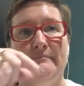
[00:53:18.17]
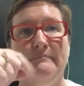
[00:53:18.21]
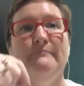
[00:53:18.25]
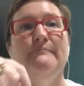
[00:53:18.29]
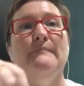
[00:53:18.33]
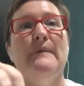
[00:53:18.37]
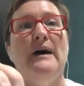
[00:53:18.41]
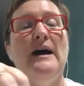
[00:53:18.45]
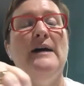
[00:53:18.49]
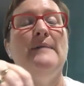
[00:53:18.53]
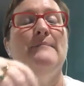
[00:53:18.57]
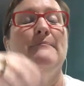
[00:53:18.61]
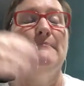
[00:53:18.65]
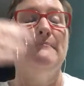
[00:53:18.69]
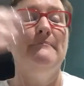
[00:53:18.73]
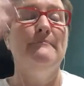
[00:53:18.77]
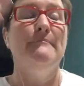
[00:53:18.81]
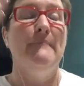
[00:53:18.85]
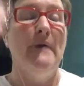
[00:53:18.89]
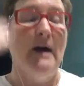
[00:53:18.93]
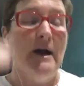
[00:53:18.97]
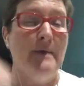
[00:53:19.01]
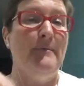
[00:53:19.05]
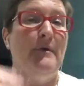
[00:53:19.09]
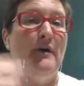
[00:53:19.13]

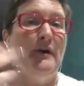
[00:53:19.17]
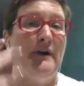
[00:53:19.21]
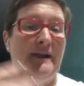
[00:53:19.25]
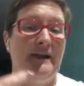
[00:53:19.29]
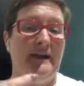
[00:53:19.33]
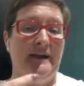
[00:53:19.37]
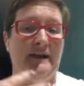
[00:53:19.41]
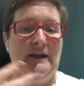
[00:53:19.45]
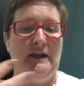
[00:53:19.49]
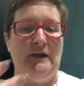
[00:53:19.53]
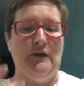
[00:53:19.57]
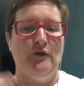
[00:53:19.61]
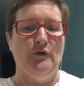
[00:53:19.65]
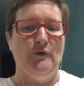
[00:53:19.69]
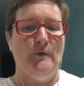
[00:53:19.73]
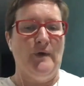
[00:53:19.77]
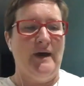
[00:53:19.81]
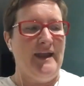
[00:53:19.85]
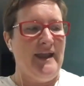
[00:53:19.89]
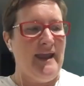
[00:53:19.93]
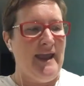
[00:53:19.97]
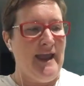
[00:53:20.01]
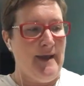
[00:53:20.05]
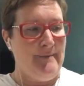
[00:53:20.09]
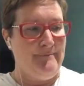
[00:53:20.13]
my body and who
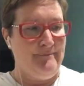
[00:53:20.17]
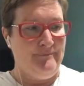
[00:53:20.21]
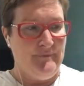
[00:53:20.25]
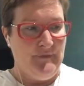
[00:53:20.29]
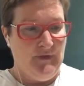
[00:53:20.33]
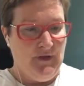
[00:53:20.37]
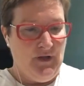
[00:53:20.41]
I am.